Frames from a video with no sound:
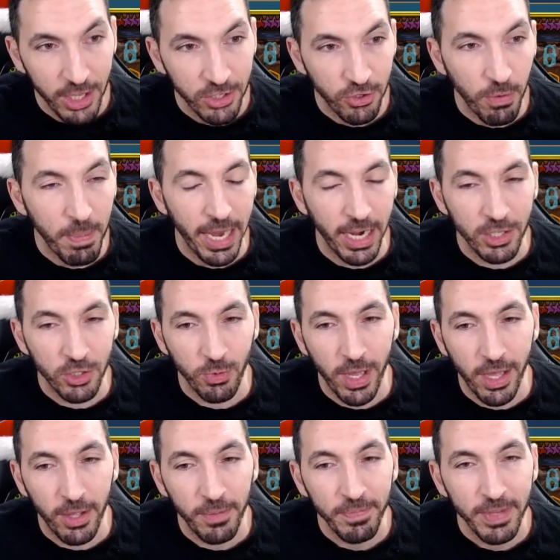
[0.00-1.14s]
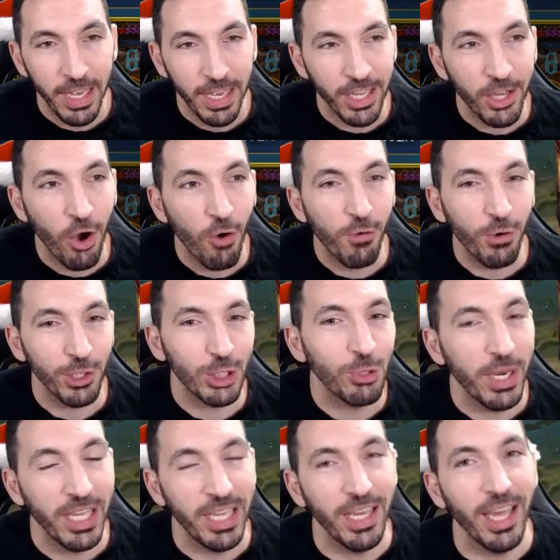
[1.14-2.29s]
So might as well go for
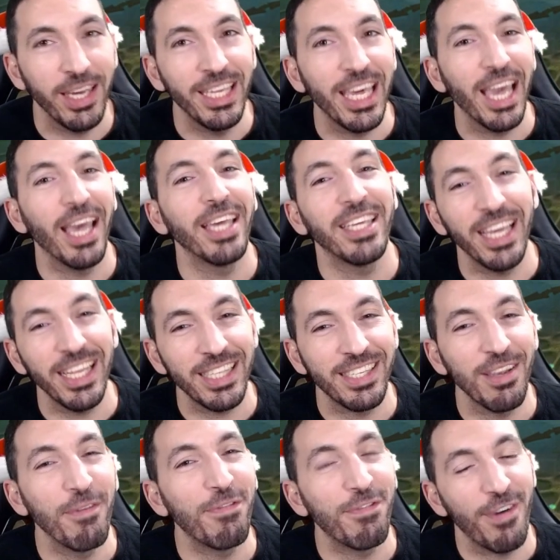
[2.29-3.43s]
twenty and get get some